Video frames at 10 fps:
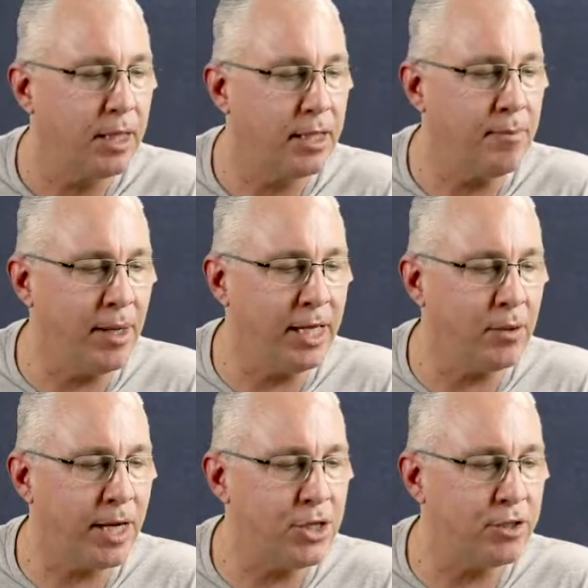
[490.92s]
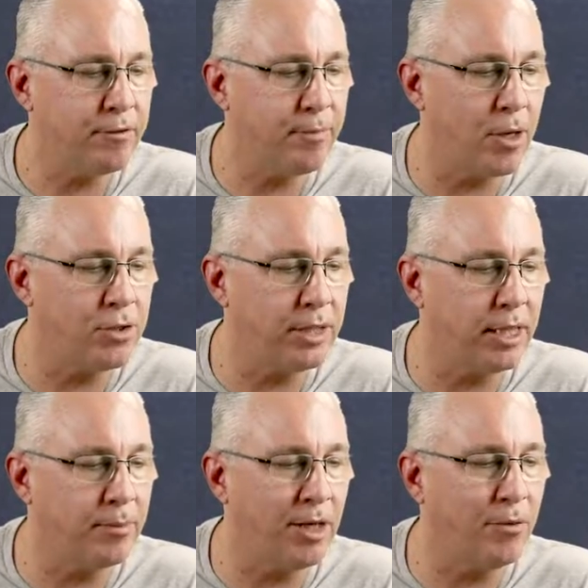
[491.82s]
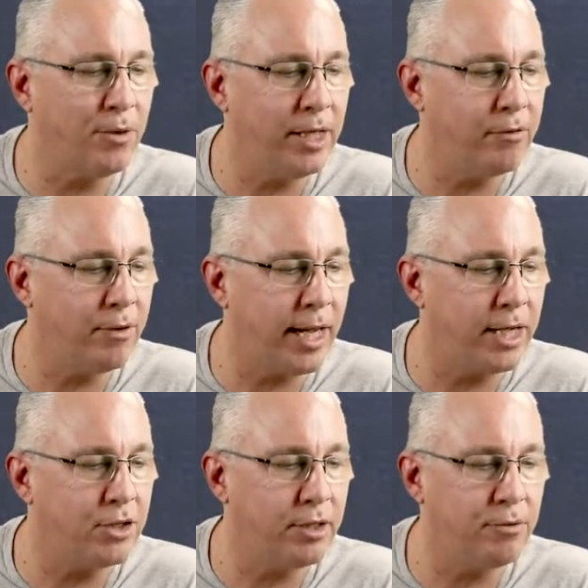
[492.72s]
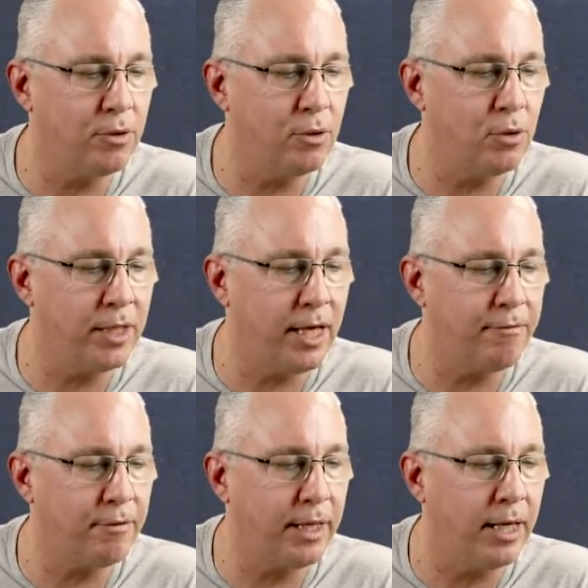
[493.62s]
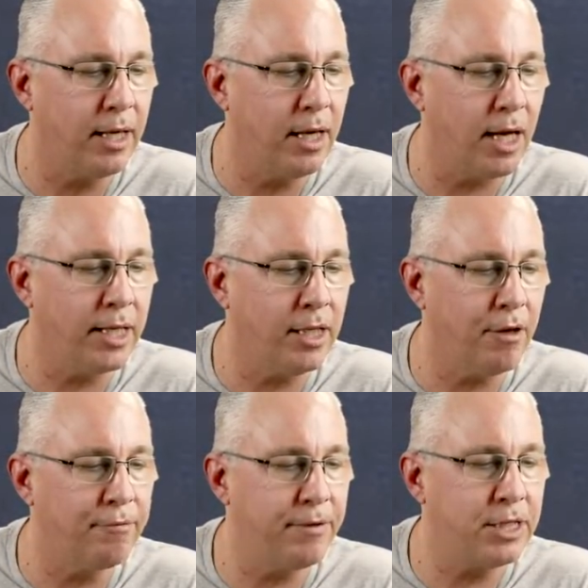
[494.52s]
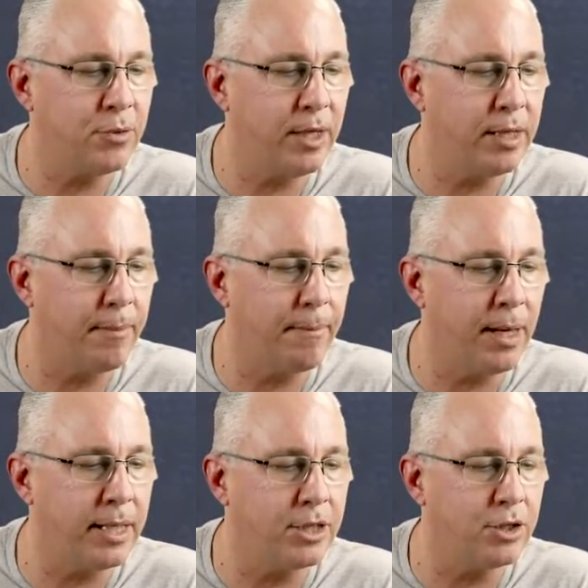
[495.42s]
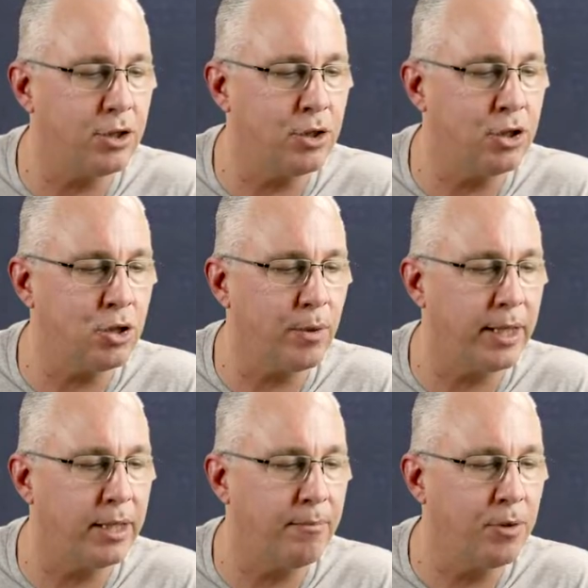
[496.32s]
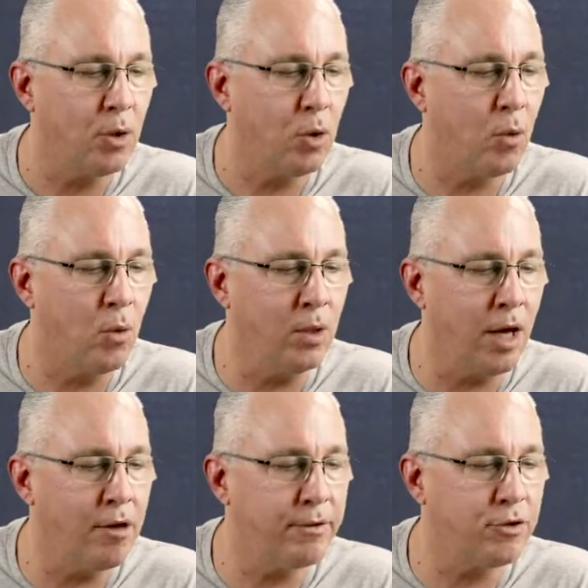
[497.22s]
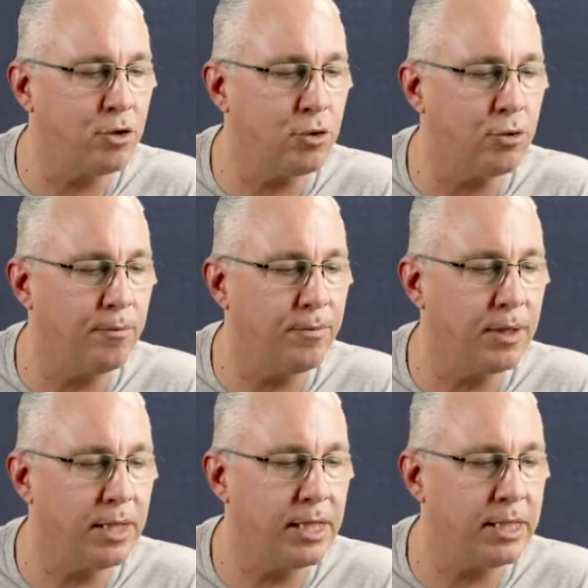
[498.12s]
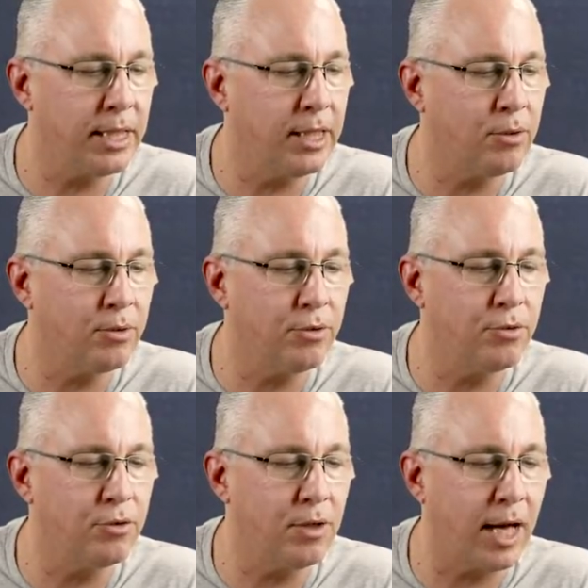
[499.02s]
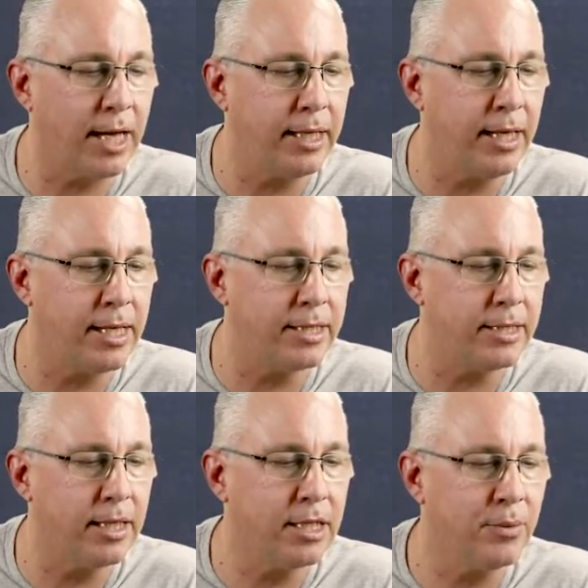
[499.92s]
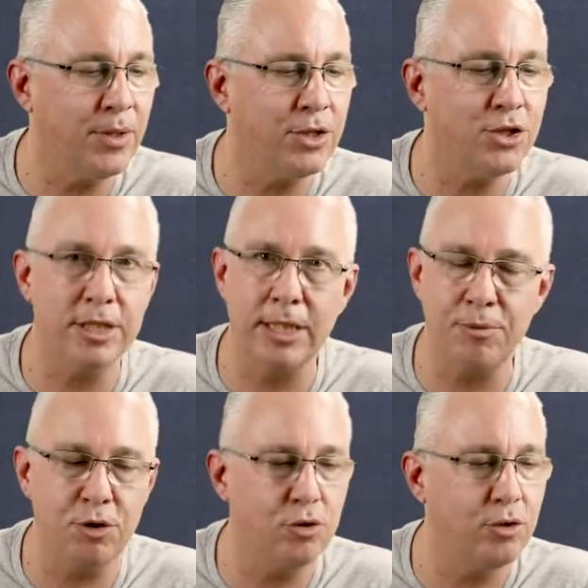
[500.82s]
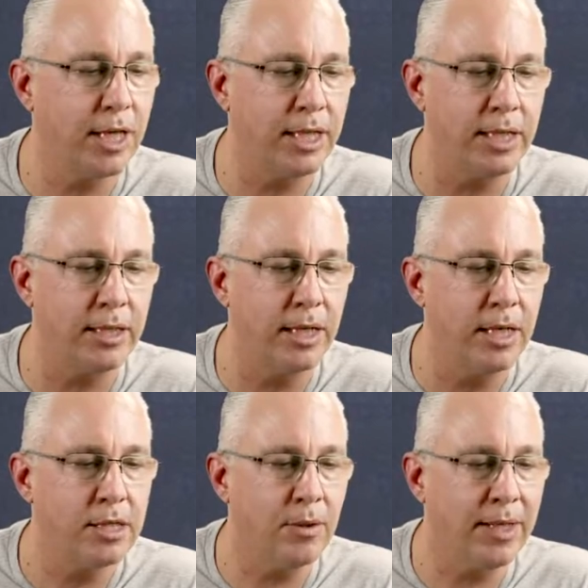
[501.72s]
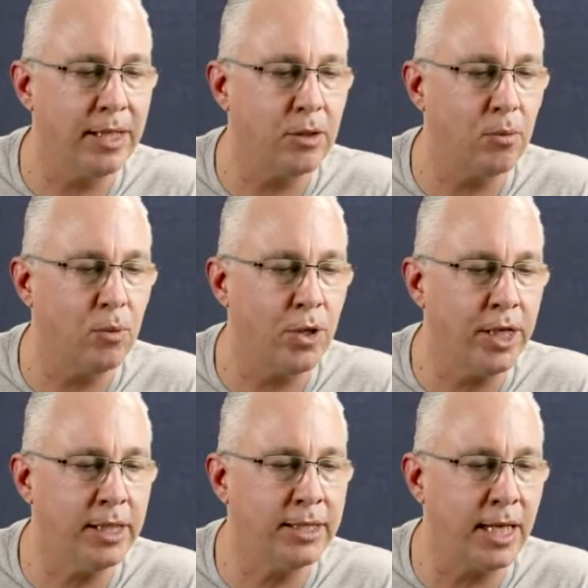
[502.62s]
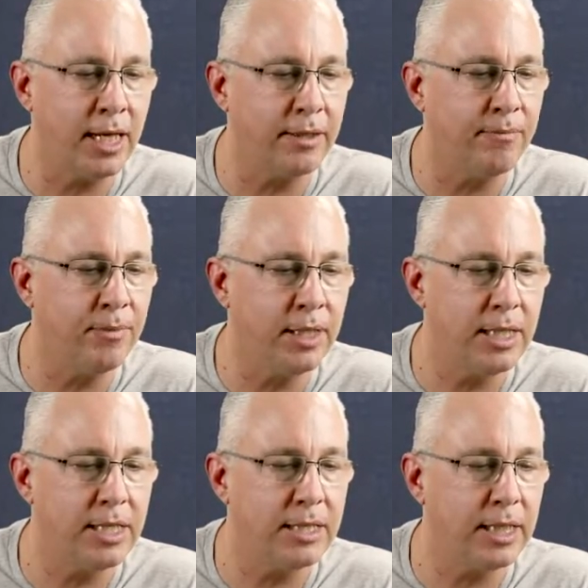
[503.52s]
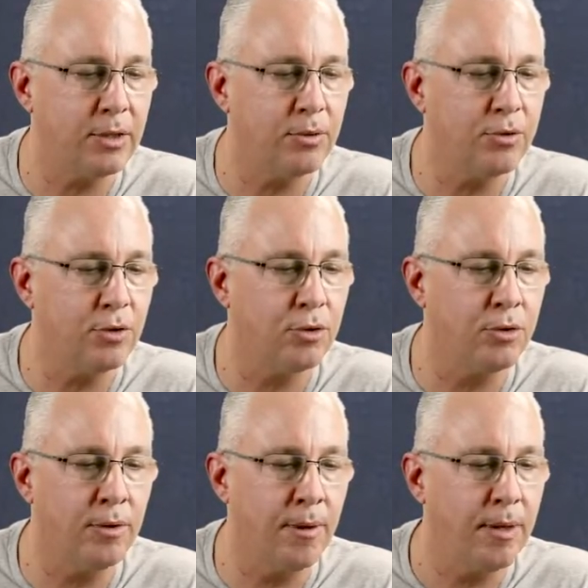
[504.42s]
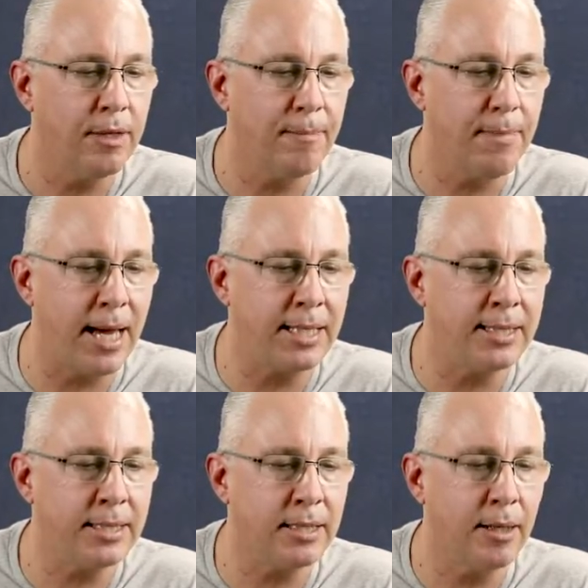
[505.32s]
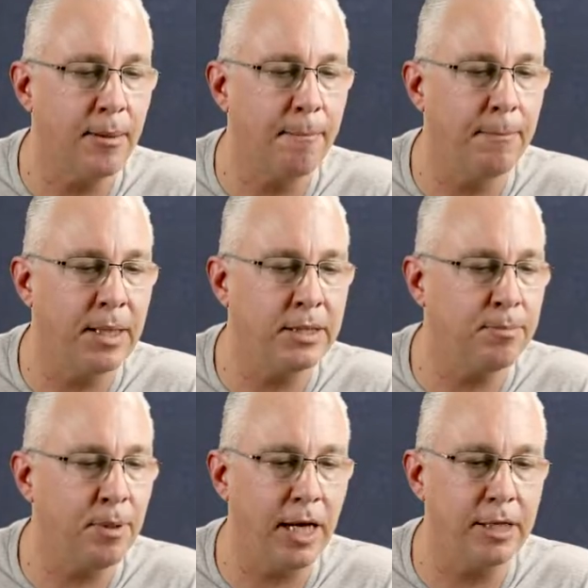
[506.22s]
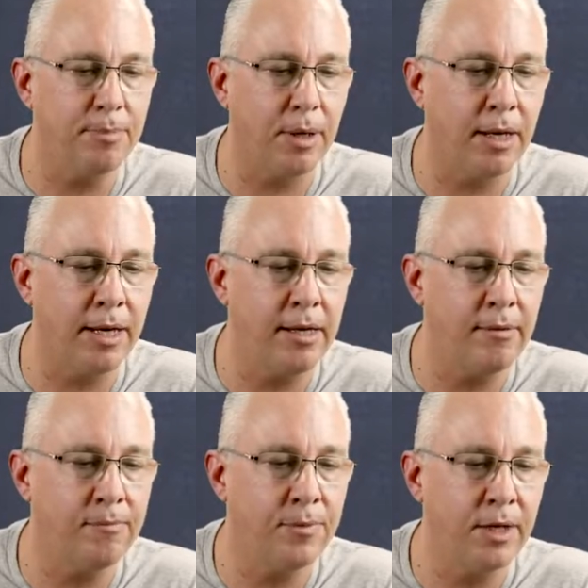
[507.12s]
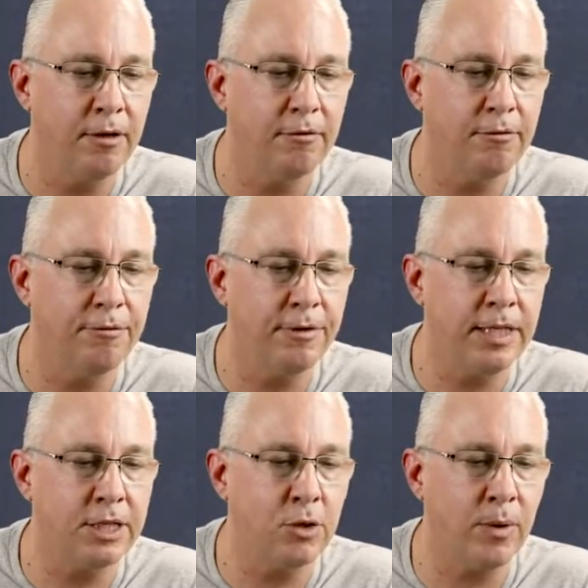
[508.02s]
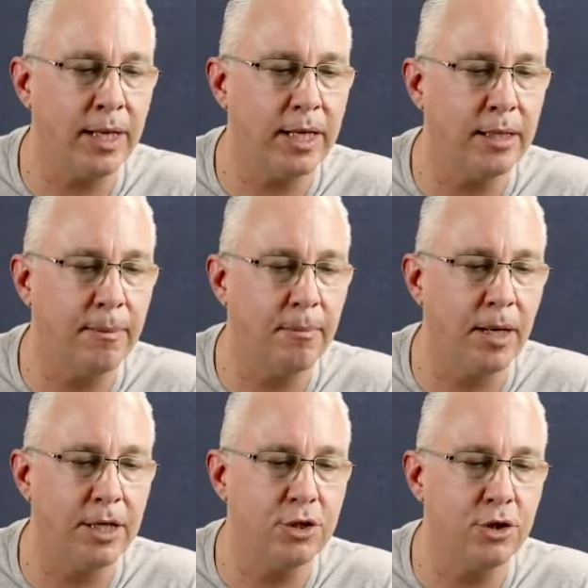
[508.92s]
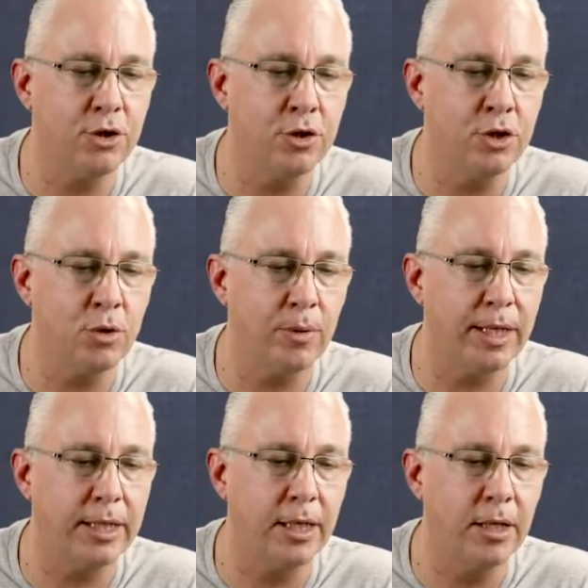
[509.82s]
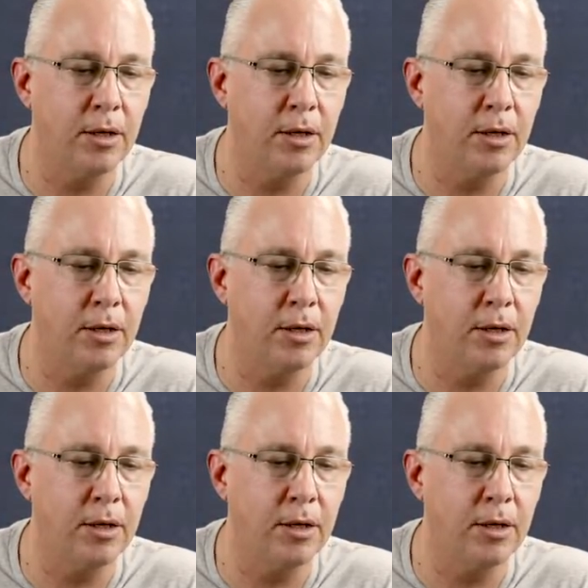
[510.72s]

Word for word: And then my equation of motion here, I'm going to rearrange. And if you look carefully, I can go v squared minus u squared all over 2 is equal to as. So I'm going to substitute that in. So I get the work done is equal to the mass multiplied by v squared minus u squared